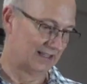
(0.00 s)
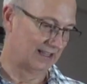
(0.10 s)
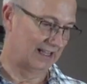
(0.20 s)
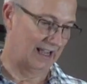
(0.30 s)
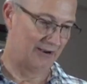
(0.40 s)

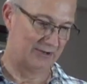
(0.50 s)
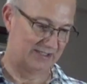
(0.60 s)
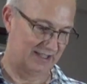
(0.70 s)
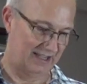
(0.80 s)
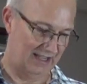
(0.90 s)
like I always
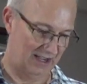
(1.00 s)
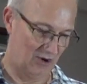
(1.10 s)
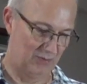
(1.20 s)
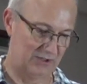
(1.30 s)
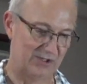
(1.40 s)
say, I
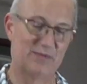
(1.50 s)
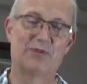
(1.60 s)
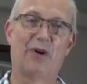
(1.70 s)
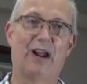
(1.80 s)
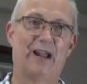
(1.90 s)
hope you
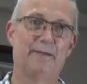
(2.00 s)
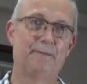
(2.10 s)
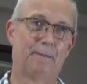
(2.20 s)
subscribe.